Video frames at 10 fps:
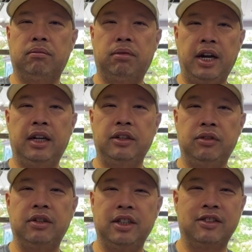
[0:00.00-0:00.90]
brand
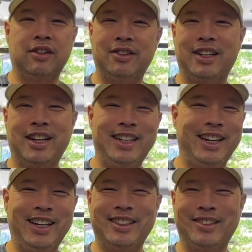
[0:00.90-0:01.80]
new Ezone
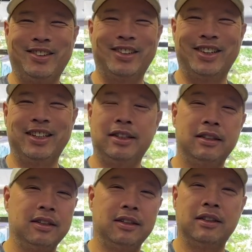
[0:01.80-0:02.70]
98 Tour
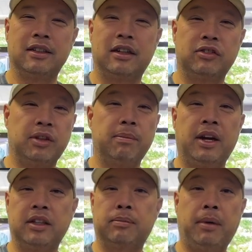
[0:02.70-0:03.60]

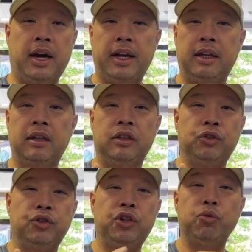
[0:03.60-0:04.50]
customized by
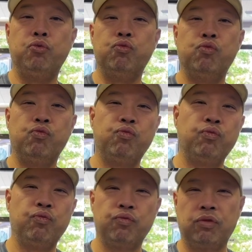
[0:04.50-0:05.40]
you.
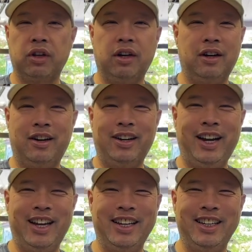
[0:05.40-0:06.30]
All
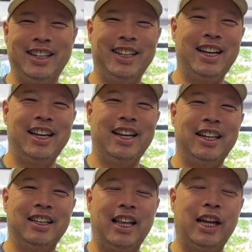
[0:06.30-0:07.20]
right,
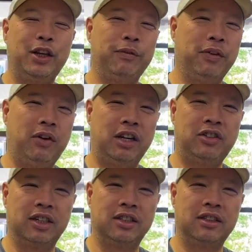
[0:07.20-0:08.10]
thank you for
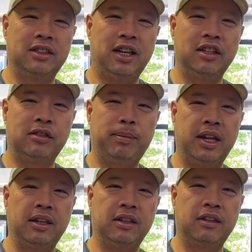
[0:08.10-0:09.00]
watching Tennis Spin,
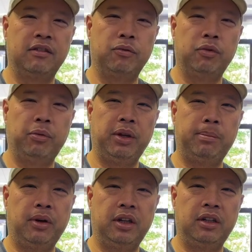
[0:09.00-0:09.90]
where we
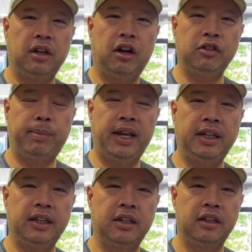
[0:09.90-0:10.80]
put our
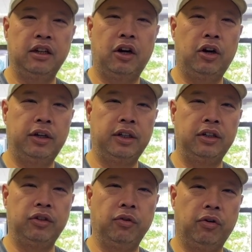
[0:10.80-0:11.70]
spin on
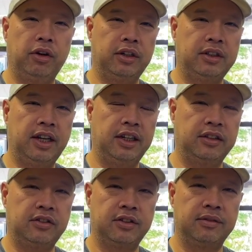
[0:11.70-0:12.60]
your
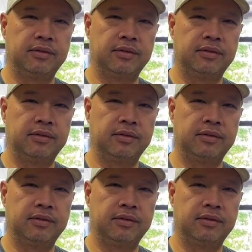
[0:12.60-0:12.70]
tennis.